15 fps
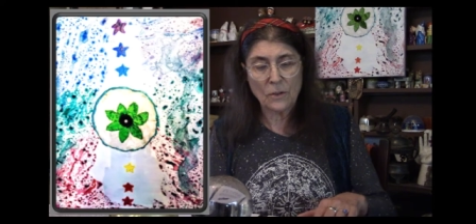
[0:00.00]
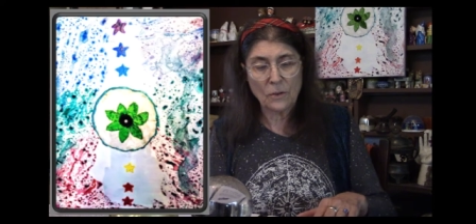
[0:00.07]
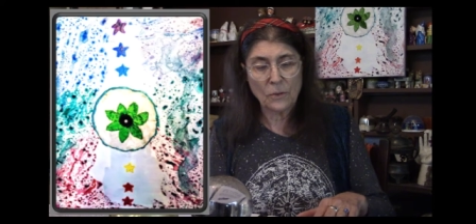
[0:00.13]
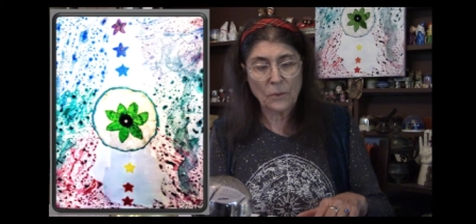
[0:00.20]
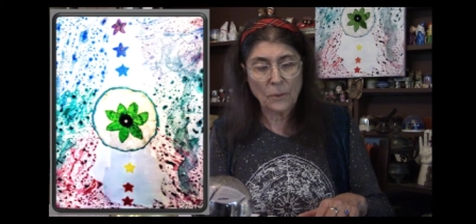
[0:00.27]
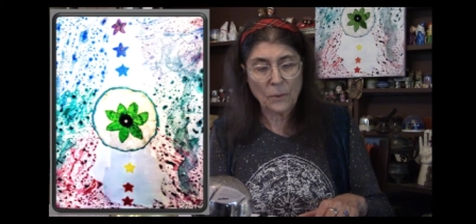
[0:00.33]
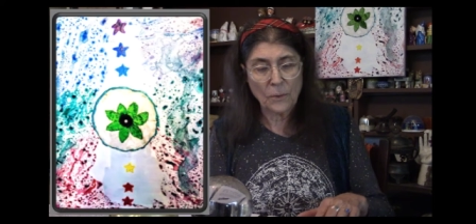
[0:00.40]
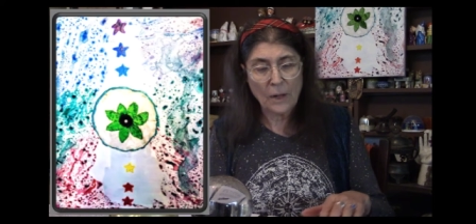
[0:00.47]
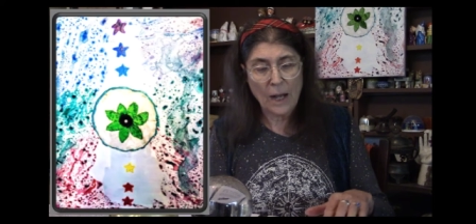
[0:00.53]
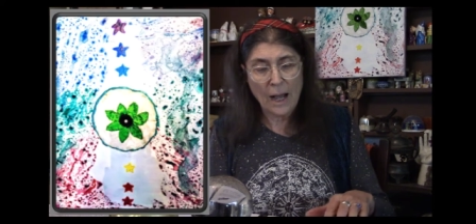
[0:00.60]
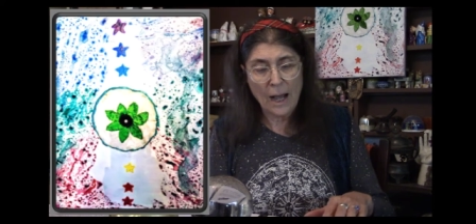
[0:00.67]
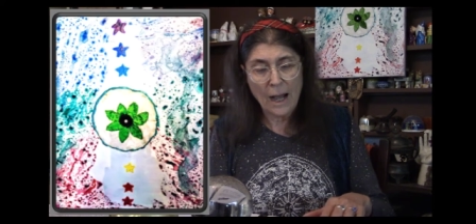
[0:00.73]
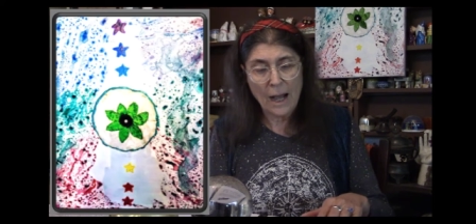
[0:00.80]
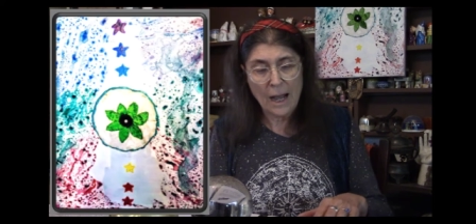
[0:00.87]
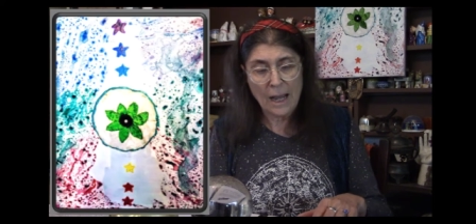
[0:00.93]
third
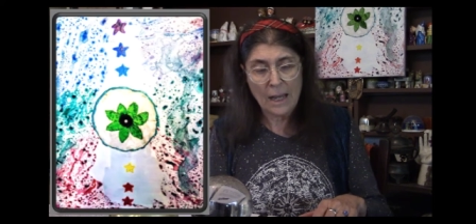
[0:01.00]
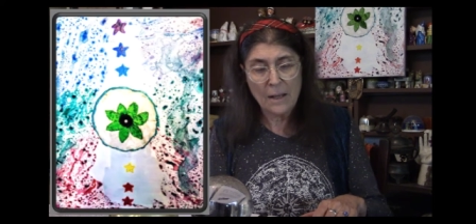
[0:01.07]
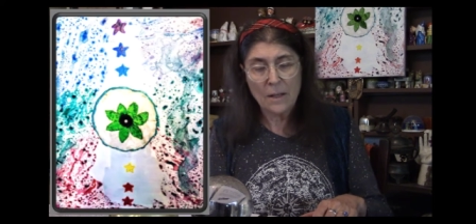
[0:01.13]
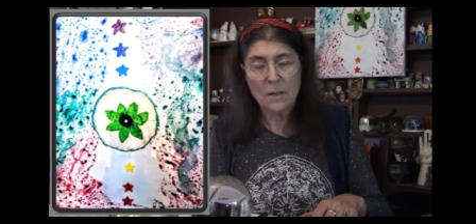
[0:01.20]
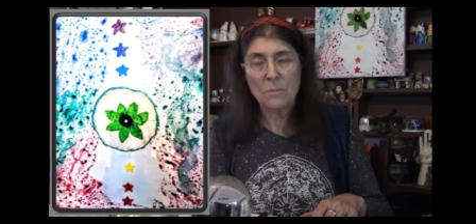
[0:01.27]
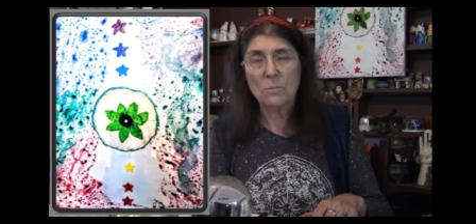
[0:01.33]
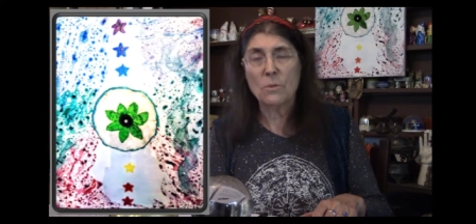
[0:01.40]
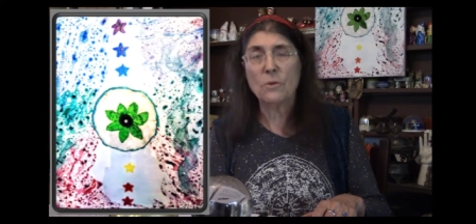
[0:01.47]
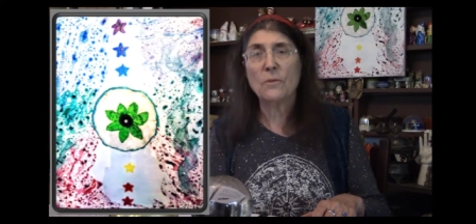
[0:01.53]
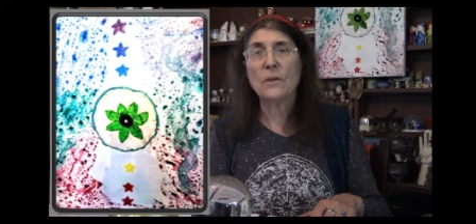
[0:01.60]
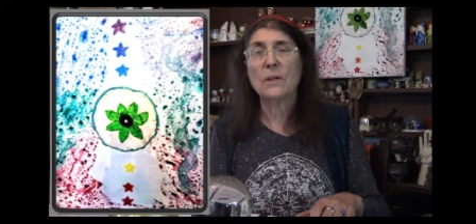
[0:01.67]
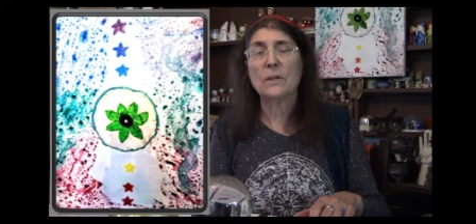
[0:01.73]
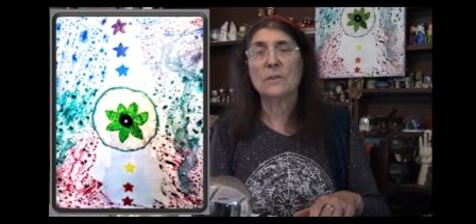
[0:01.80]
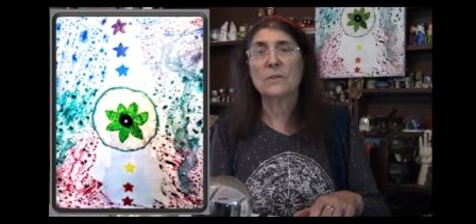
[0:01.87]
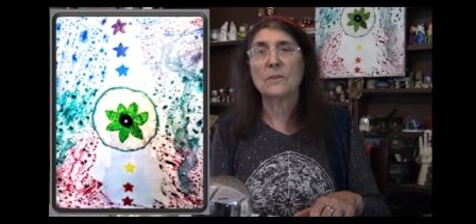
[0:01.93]
eye
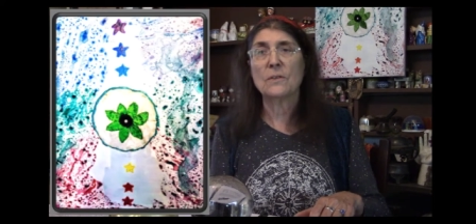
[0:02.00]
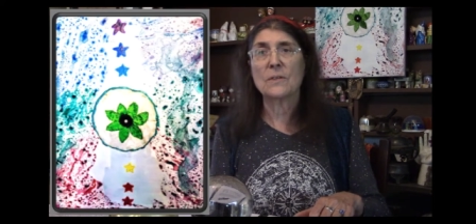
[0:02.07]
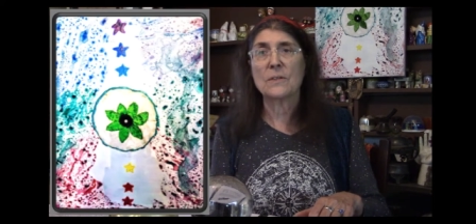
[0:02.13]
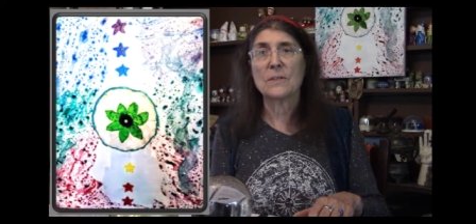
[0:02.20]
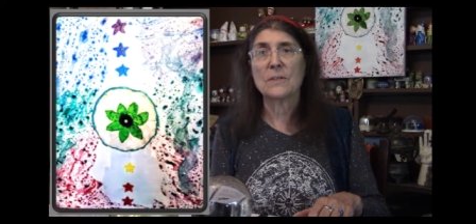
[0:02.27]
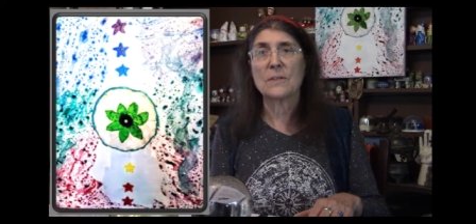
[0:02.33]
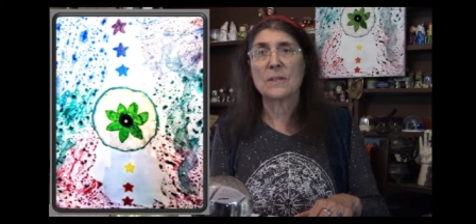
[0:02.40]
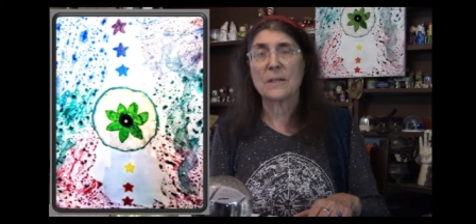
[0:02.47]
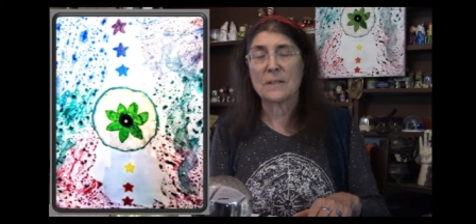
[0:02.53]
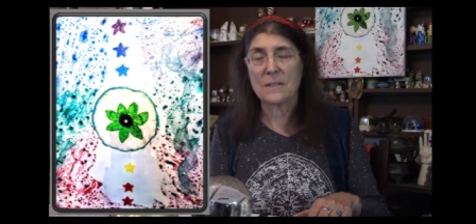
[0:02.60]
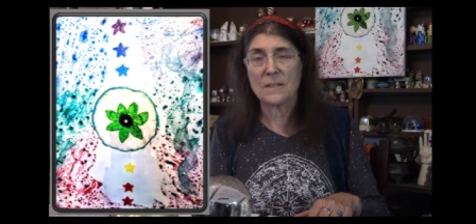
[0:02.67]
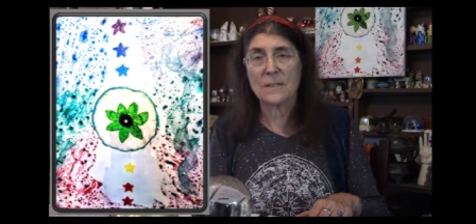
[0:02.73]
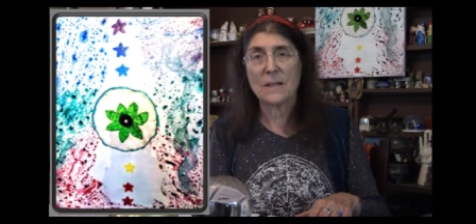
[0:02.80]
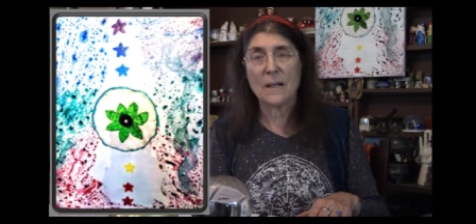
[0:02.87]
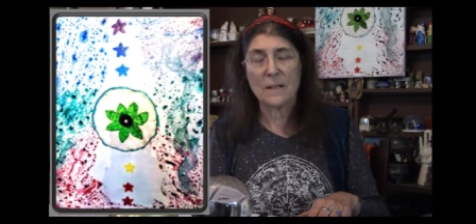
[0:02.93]
moving into the sixth
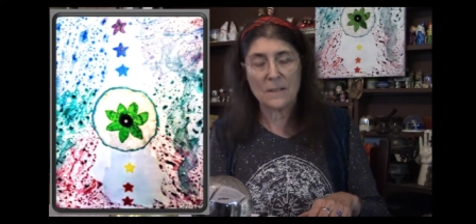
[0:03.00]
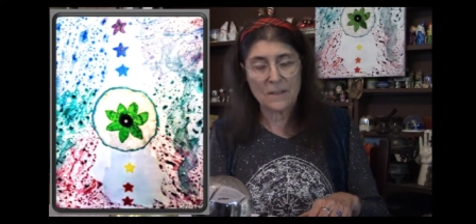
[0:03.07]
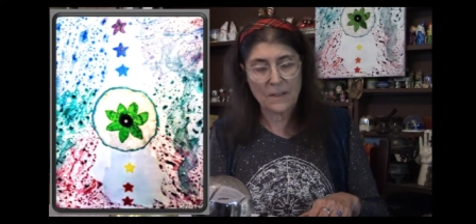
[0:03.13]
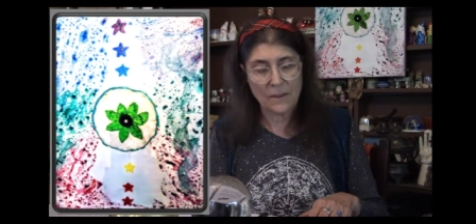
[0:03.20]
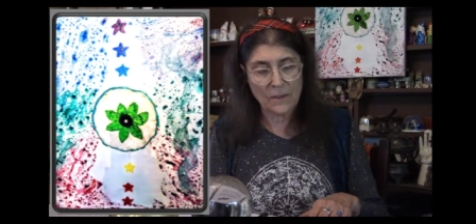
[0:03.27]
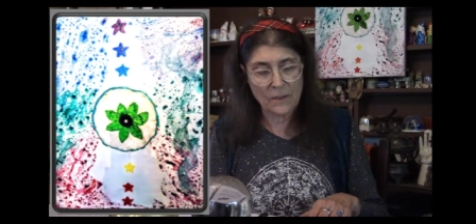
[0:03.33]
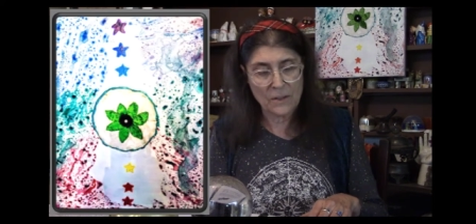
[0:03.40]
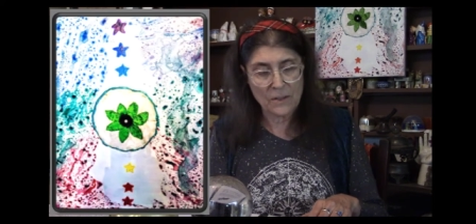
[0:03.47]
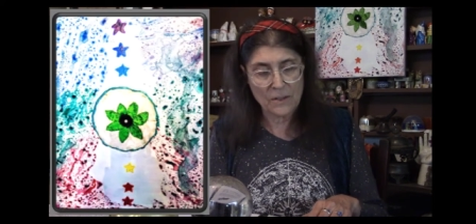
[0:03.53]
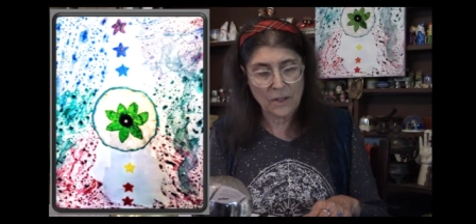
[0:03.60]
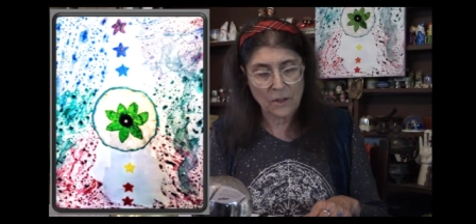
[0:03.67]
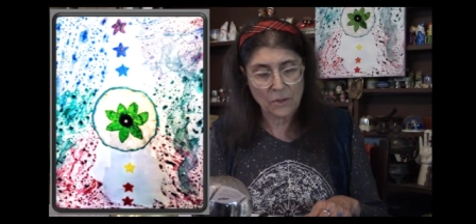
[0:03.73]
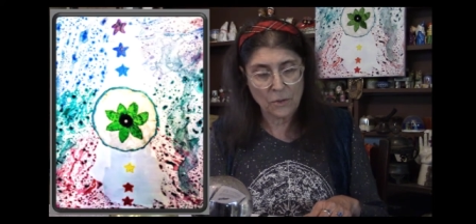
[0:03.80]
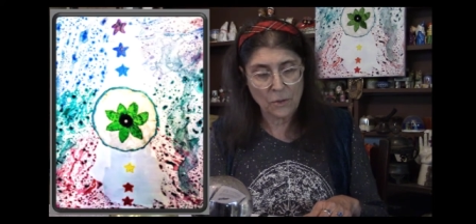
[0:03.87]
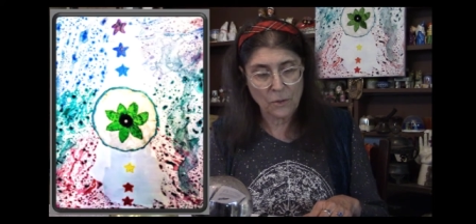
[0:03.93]
sense in the
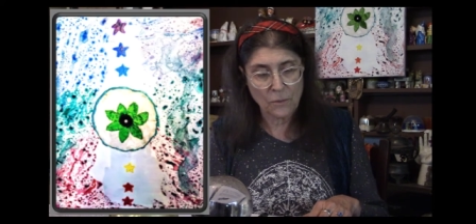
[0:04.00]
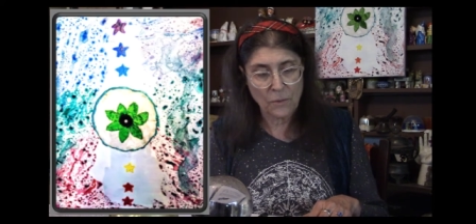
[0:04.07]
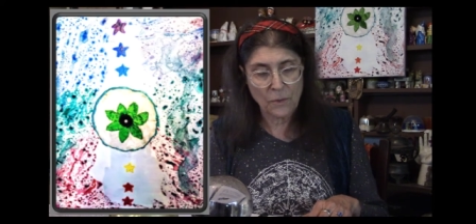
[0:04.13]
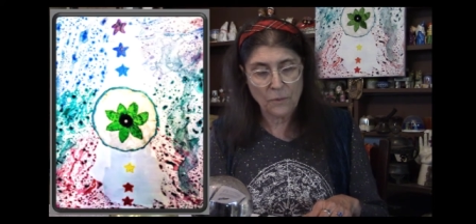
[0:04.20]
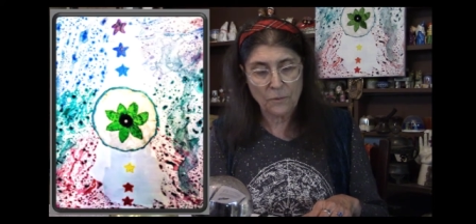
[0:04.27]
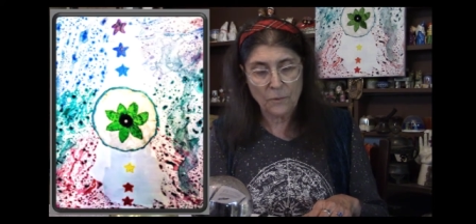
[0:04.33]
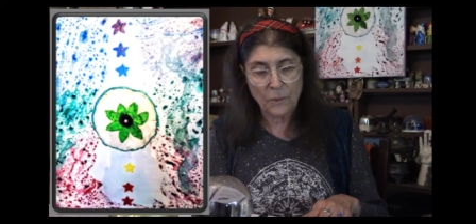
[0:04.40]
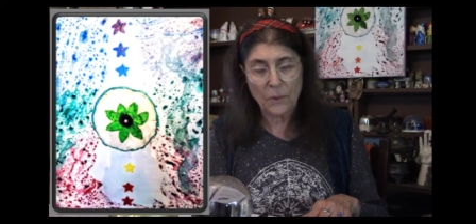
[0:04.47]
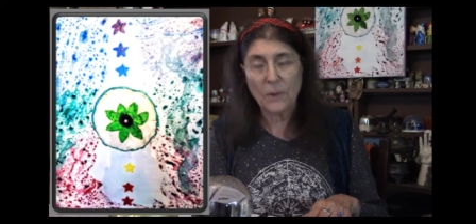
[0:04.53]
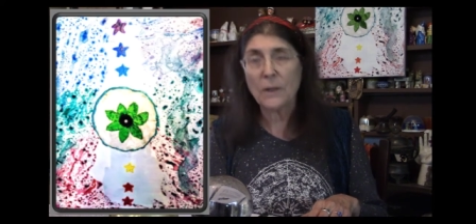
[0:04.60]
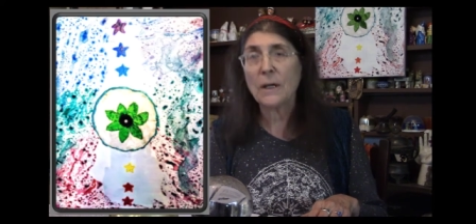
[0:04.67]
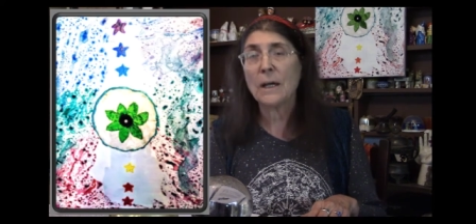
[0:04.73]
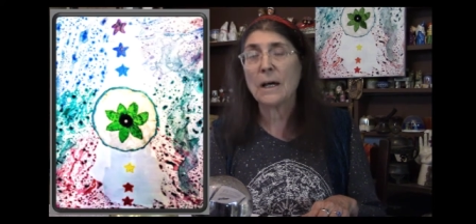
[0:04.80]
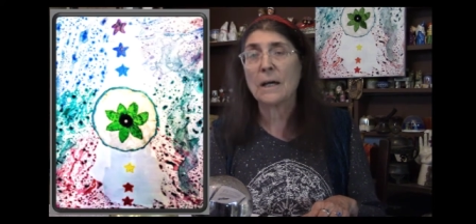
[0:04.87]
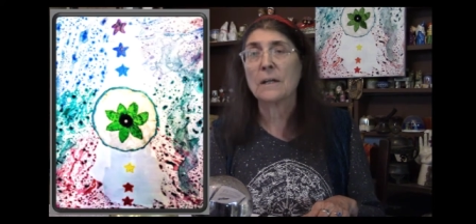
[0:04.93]
center of the
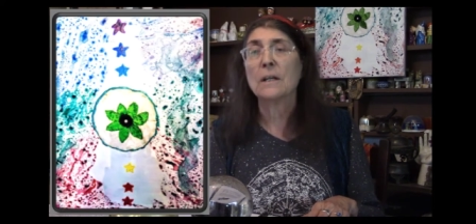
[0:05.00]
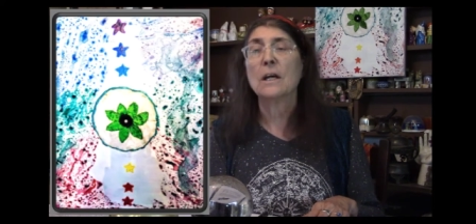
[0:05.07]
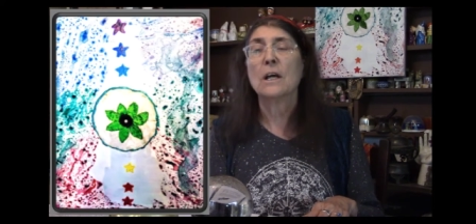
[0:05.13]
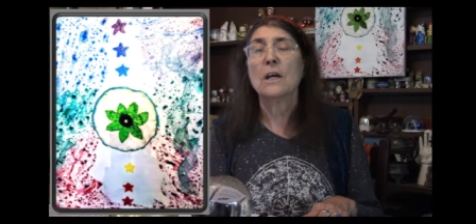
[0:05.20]
forehead.